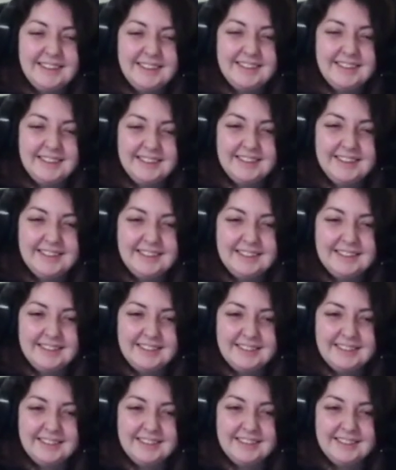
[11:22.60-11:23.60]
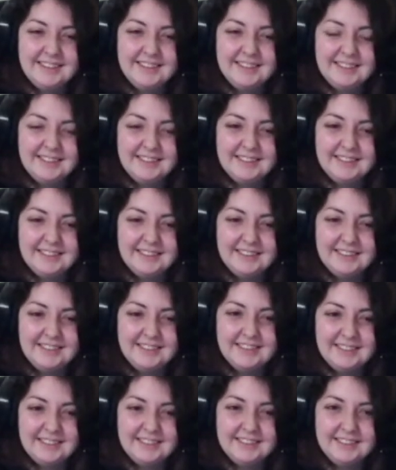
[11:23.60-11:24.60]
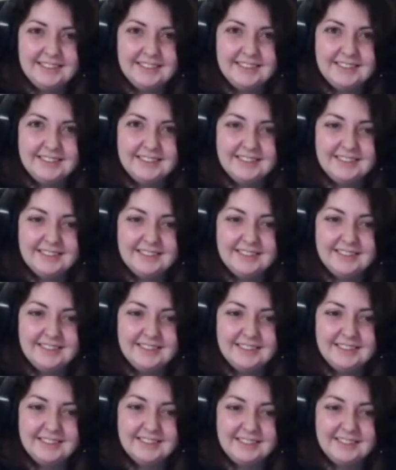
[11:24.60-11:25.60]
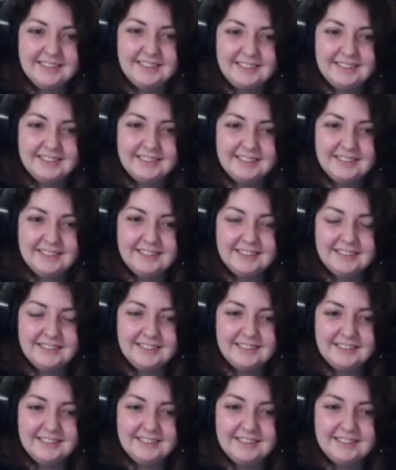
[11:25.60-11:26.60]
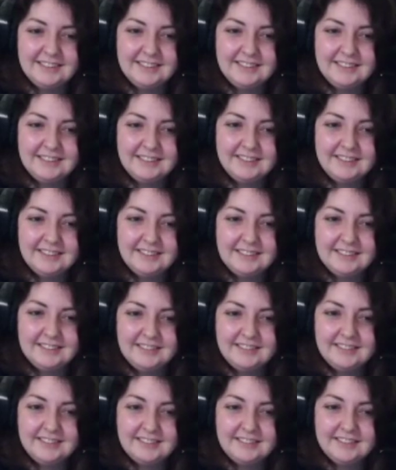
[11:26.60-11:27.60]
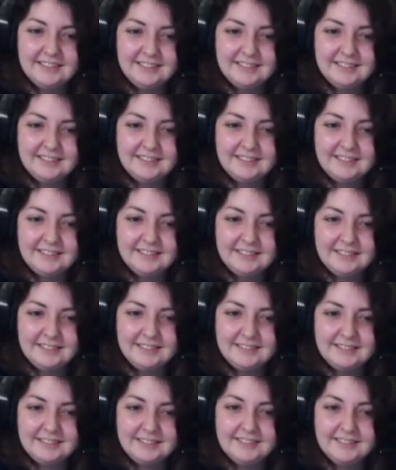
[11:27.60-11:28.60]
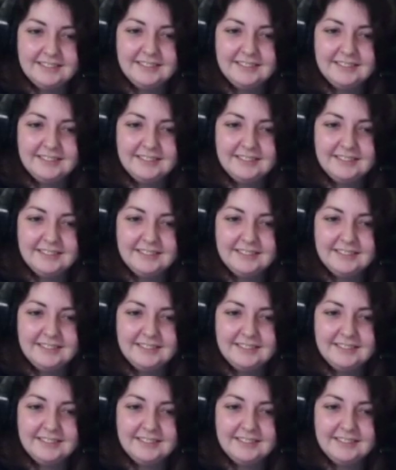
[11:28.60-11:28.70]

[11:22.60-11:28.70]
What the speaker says: The person shown says nothing.